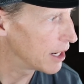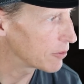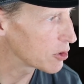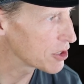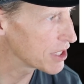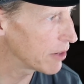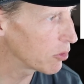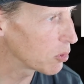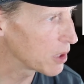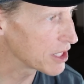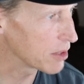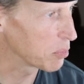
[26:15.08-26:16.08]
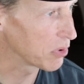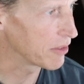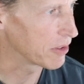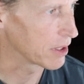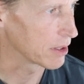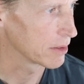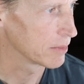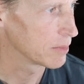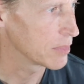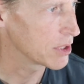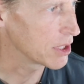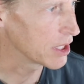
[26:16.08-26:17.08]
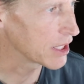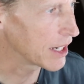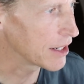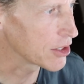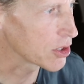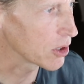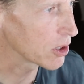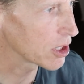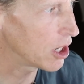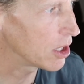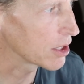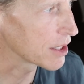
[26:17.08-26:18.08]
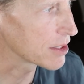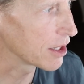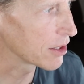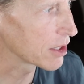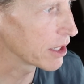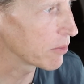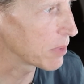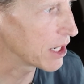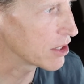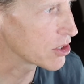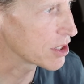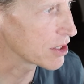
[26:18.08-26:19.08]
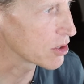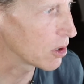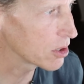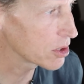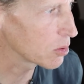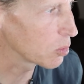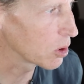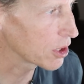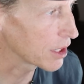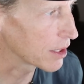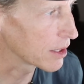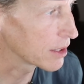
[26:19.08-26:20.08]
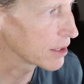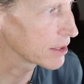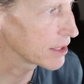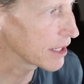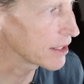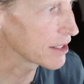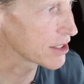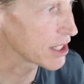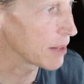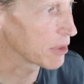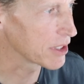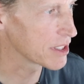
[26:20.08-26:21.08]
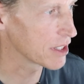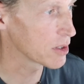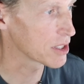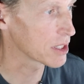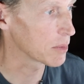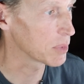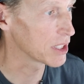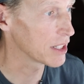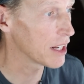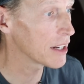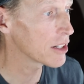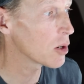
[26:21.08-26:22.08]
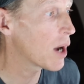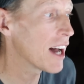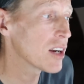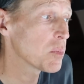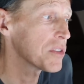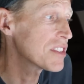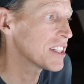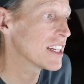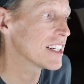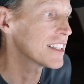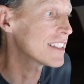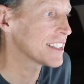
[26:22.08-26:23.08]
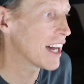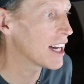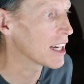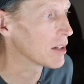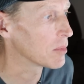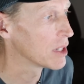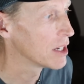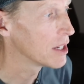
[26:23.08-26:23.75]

After several weeks of briefing, she indicated to her colleagues and other government agencies are also working, taking this topic seriously, but did not know how to proceed at the time.